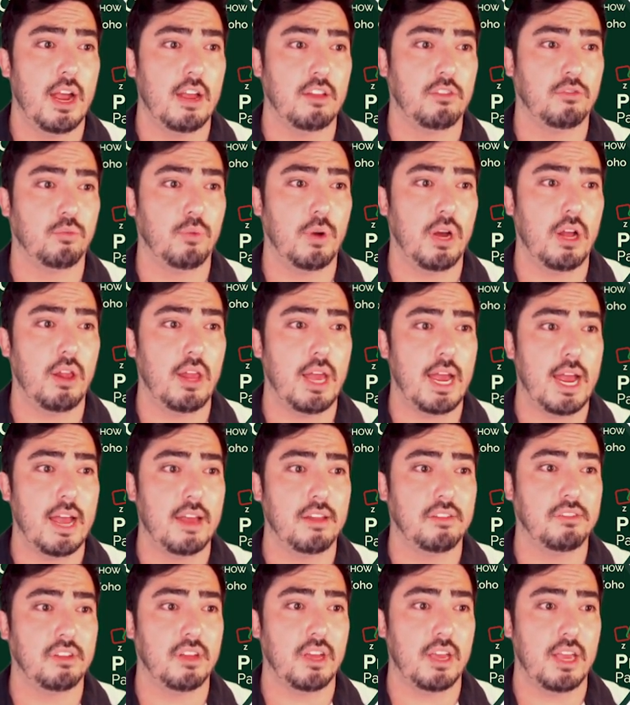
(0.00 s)
as well
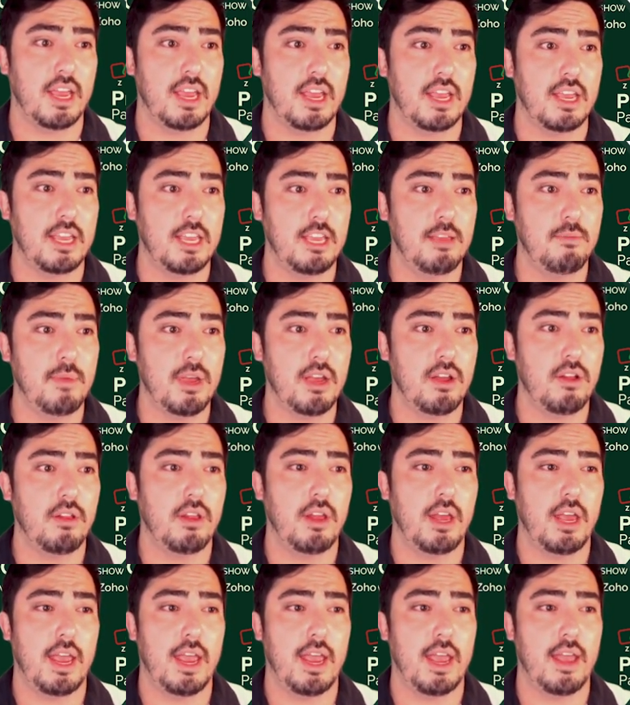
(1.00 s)
as an
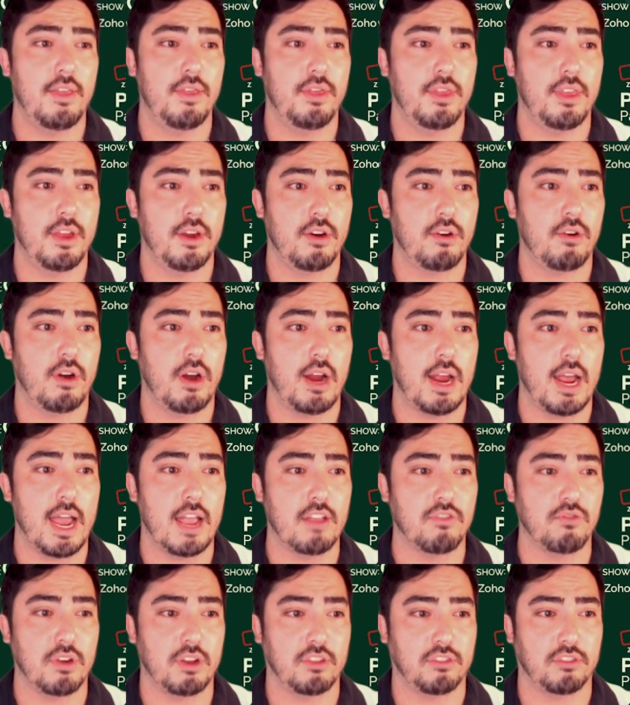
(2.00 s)
email and their
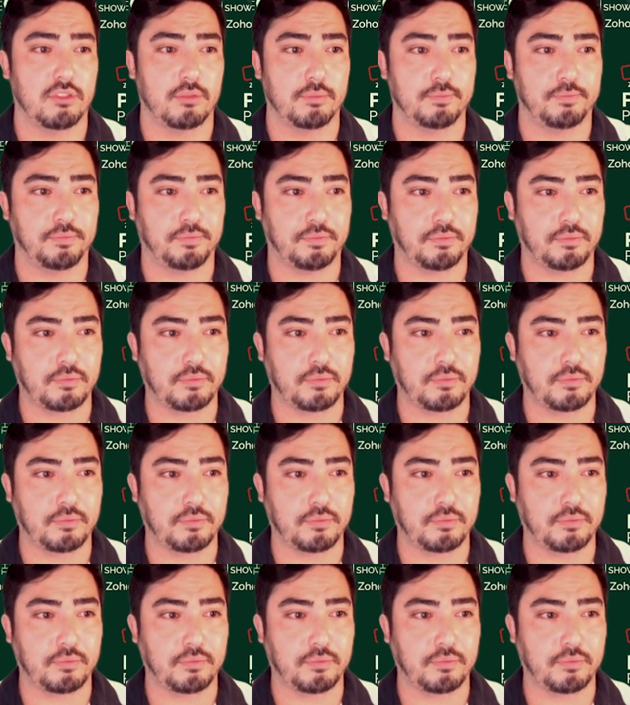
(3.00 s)
address.